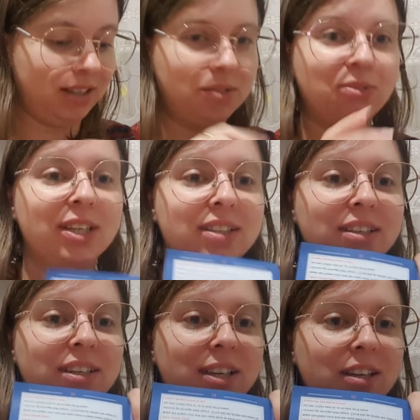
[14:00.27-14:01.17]
is
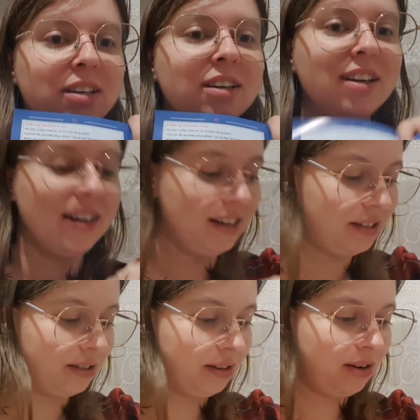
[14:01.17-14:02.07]
written here
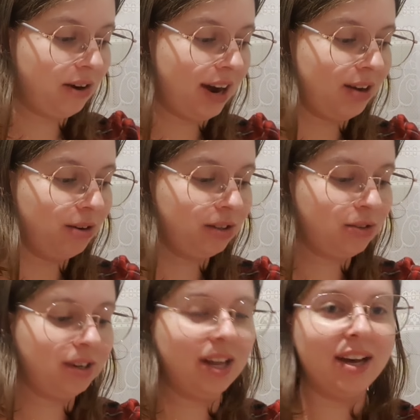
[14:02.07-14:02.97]
so I looked
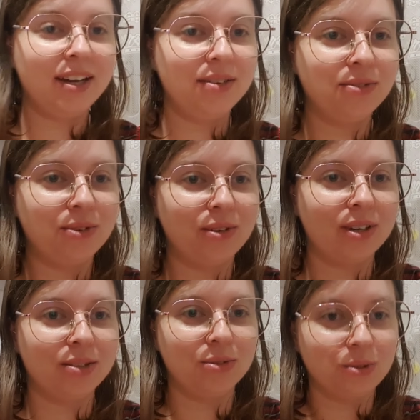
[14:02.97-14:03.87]
online for
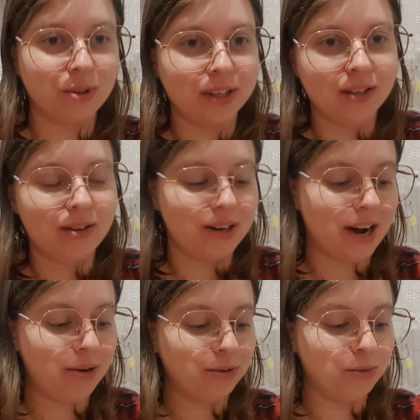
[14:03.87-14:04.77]
a tutorial on
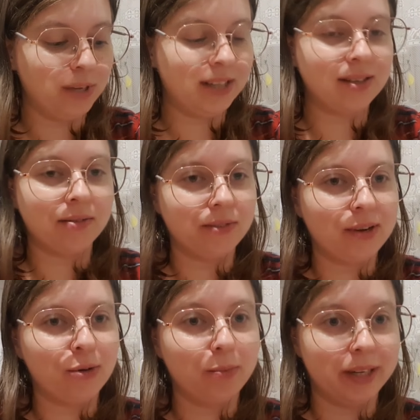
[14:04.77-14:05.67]
how to make
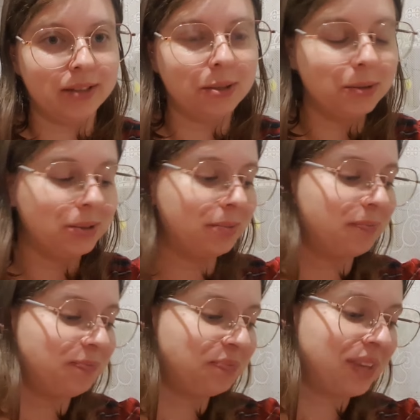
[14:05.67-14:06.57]
sunflower petals
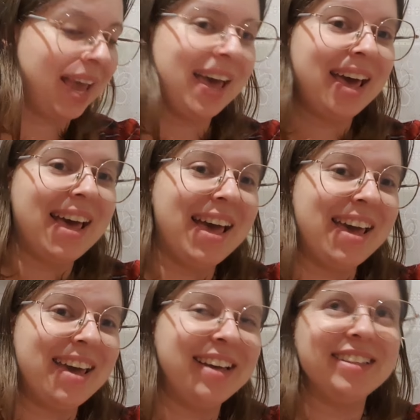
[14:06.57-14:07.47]

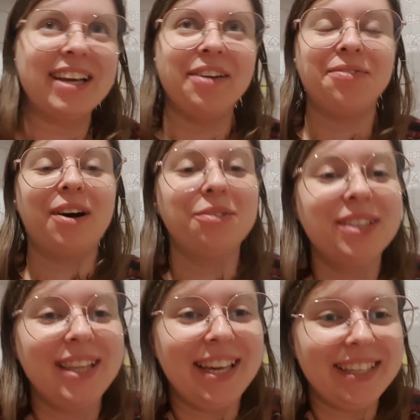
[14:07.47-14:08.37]
and I found
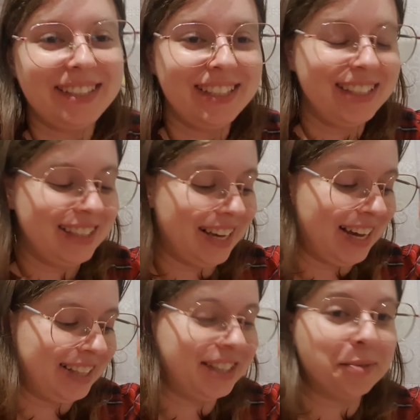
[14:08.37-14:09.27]
a lady
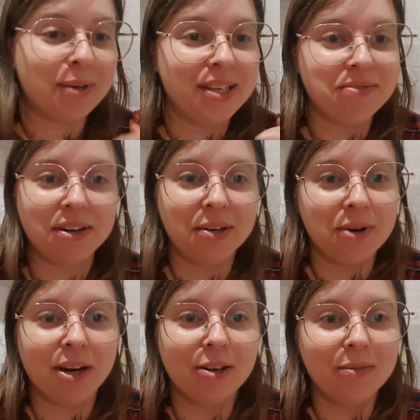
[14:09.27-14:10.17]
that explains very
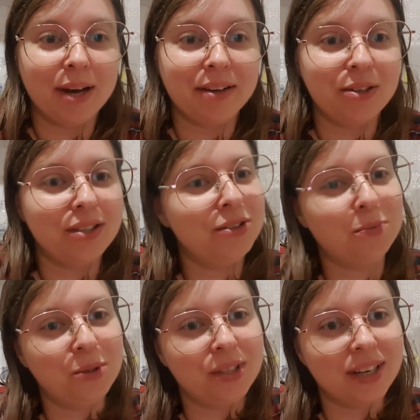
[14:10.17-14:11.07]
well. I'm going to
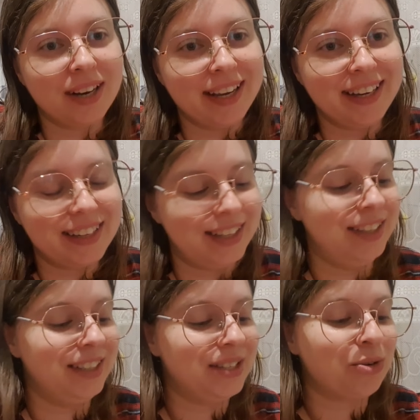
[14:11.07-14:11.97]
put her link in
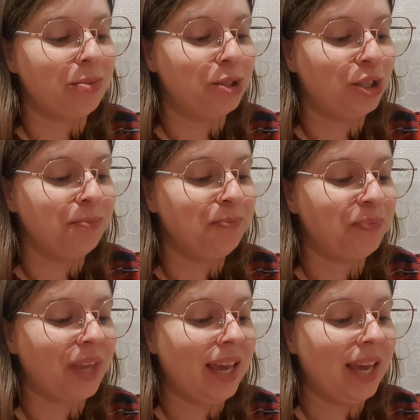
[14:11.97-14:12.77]
the description.